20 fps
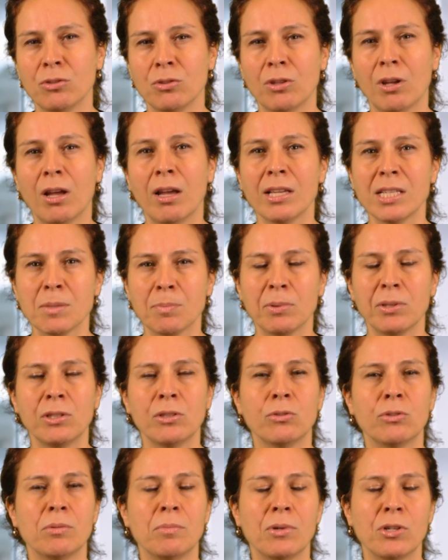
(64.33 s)
to the
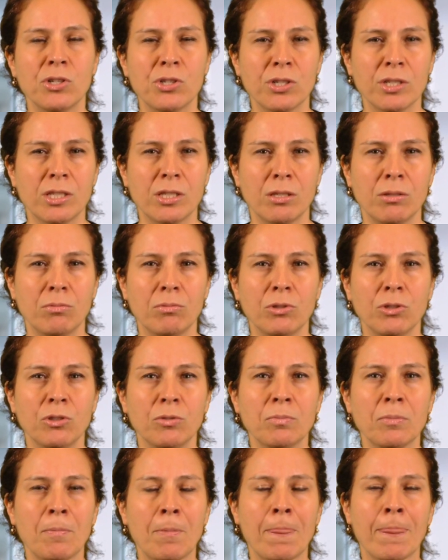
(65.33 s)
hospital or emergency
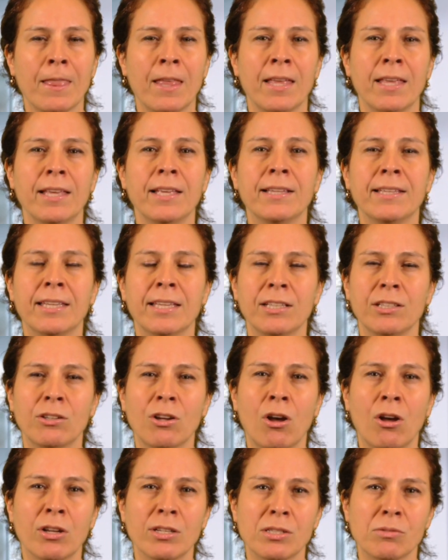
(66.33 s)
room, it can
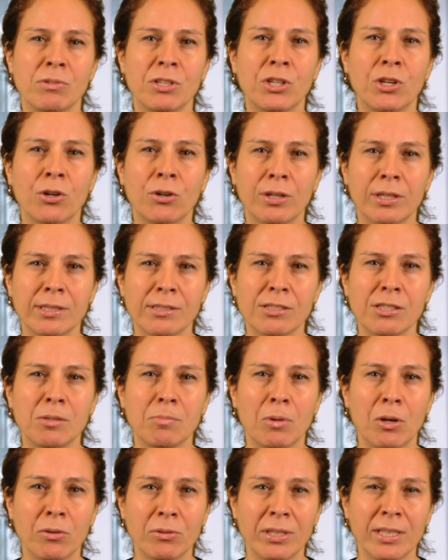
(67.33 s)
cause recurrent
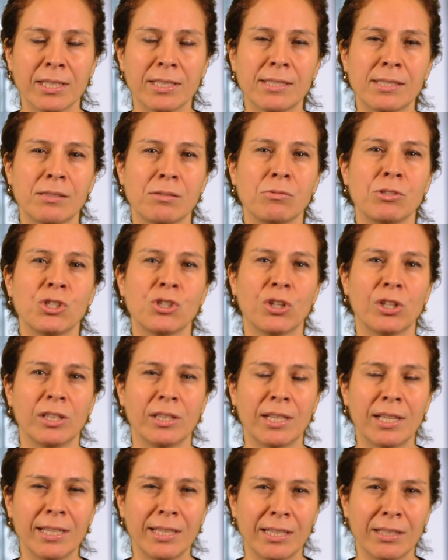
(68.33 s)
pneumonias, which are
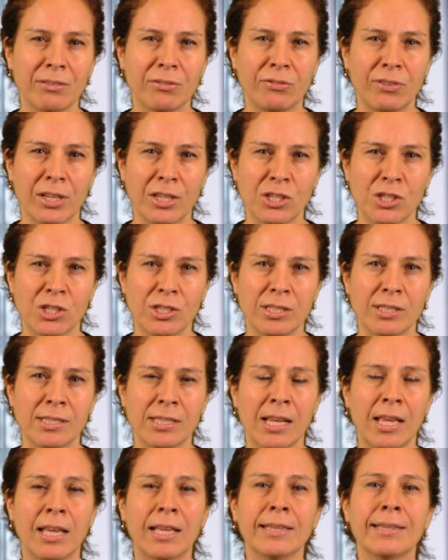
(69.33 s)
lung
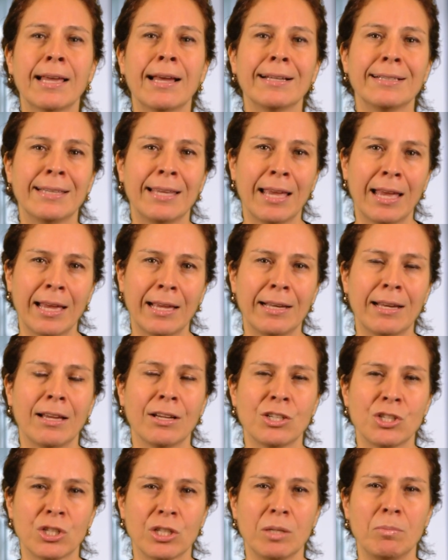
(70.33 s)
infections that can
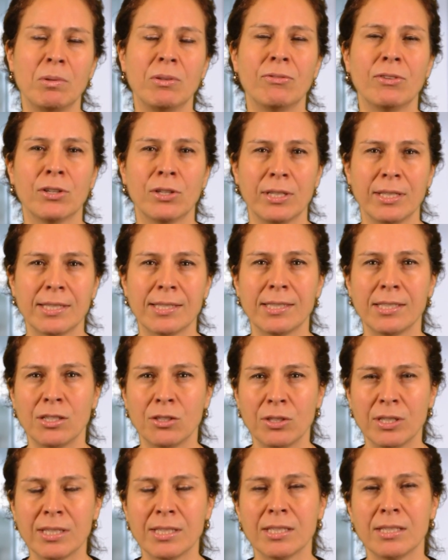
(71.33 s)
actually be very
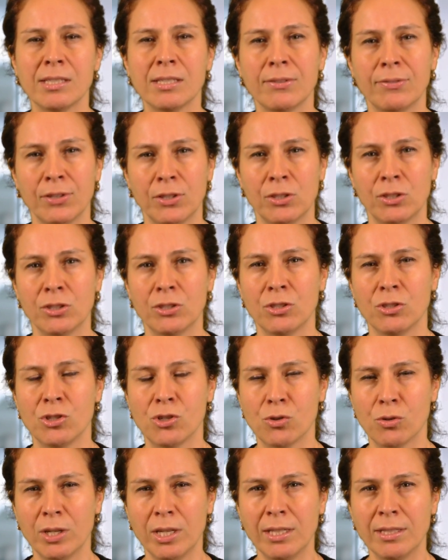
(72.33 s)
serious and difficult to
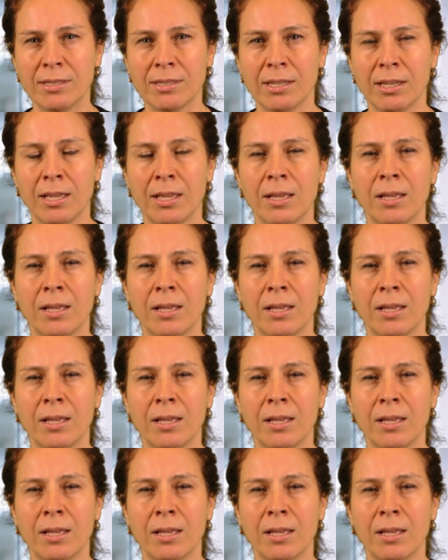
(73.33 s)
treat.